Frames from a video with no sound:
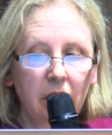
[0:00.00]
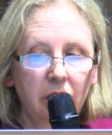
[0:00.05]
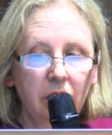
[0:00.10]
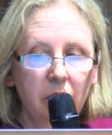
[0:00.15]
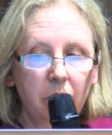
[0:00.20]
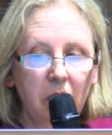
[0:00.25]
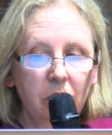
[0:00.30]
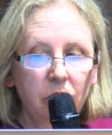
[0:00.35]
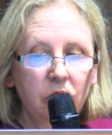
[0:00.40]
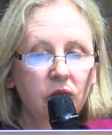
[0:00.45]

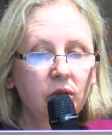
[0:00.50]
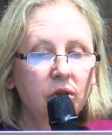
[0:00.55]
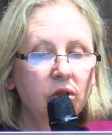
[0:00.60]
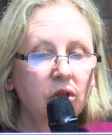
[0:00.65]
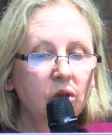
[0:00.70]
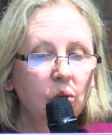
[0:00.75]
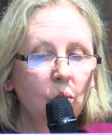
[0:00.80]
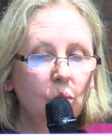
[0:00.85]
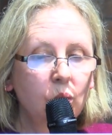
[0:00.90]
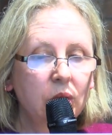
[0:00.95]
The
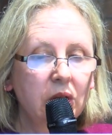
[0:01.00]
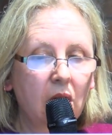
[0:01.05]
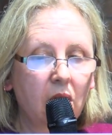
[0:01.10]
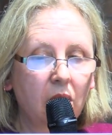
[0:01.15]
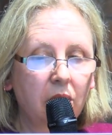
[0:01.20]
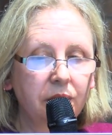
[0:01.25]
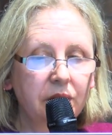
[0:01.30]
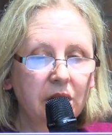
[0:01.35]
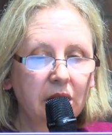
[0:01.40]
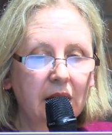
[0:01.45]
most sought
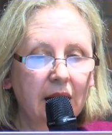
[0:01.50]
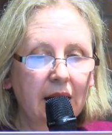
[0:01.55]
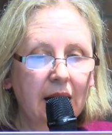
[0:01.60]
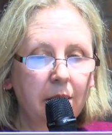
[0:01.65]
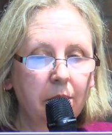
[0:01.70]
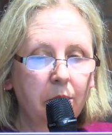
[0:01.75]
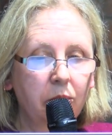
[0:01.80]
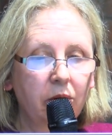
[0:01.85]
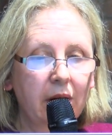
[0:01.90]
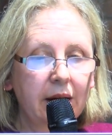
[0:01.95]
after
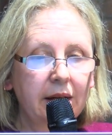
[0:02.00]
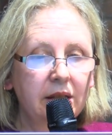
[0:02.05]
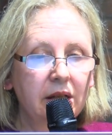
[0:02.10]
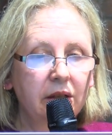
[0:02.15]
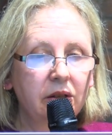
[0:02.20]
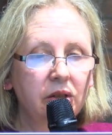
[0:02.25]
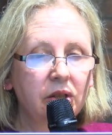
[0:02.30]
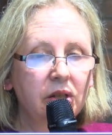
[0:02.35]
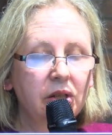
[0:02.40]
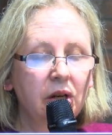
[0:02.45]

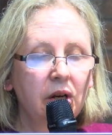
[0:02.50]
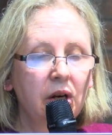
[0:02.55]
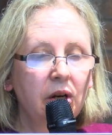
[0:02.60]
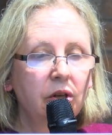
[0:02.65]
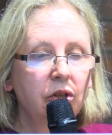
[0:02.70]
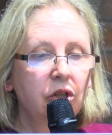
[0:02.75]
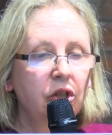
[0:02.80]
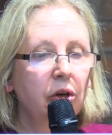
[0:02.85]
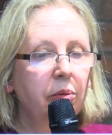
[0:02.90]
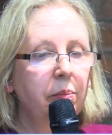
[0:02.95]
collaborators
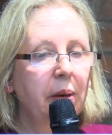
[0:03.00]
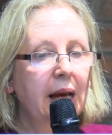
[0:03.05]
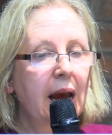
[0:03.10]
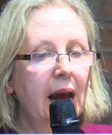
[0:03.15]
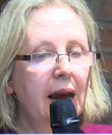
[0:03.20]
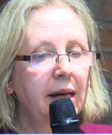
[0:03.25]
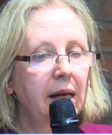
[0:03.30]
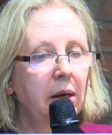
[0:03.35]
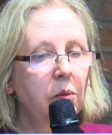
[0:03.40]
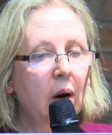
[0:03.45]
should be
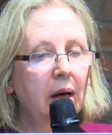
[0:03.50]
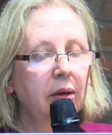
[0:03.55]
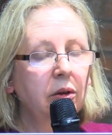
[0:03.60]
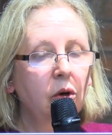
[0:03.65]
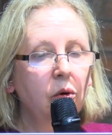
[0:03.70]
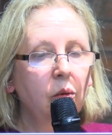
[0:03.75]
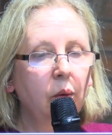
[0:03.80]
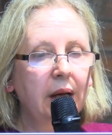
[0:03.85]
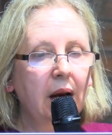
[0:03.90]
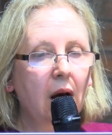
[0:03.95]
anyone
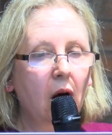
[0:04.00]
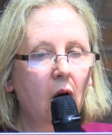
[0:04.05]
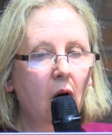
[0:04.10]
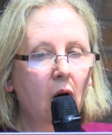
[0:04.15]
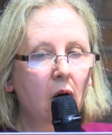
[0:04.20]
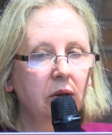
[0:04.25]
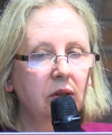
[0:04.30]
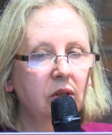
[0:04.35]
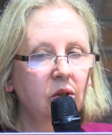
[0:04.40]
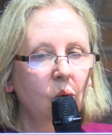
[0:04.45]
who an
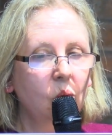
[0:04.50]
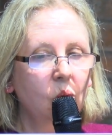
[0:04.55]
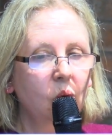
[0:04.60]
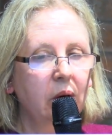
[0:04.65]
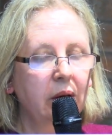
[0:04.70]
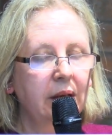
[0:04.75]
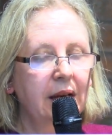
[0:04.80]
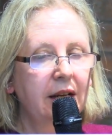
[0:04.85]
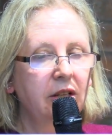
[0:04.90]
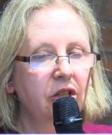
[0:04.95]
arts
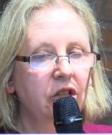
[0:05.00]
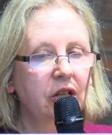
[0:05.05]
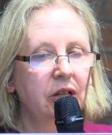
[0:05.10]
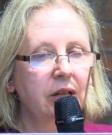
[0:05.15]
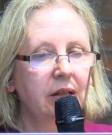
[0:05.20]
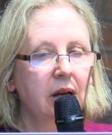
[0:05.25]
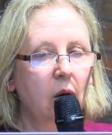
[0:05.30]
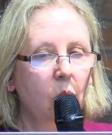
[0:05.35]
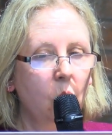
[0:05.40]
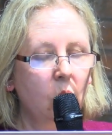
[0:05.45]

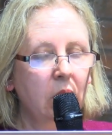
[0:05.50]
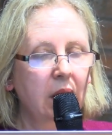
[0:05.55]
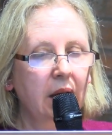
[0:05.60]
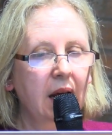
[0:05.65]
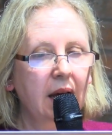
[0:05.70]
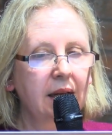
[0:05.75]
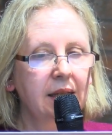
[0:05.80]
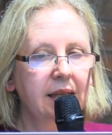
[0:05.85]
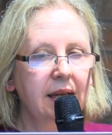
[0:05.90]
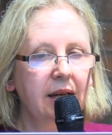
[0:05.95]

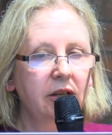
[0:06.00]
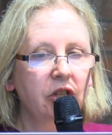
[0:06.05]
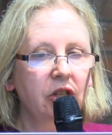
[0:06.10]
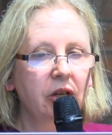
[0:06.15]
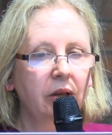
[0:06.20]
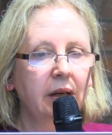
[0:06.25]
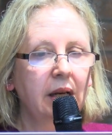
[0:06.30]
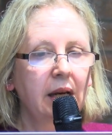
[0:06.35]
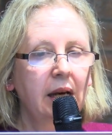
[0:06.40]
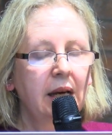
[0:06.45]

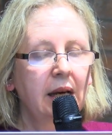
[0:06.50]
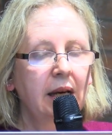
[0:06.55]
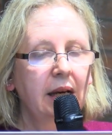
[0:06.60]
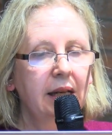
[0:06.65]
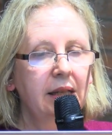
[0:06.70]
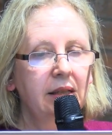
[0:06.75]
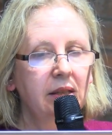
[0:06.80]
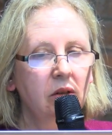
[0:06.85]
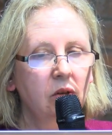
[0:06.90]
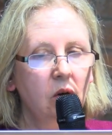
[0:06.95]
organisation
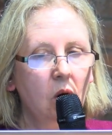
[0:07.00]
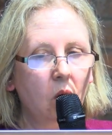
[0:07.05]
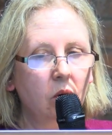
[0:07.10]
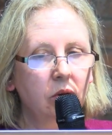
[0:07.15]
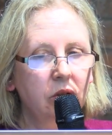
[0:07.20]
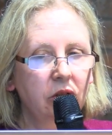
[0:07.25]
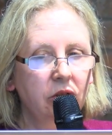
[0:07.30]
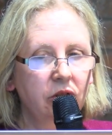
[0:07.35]
is not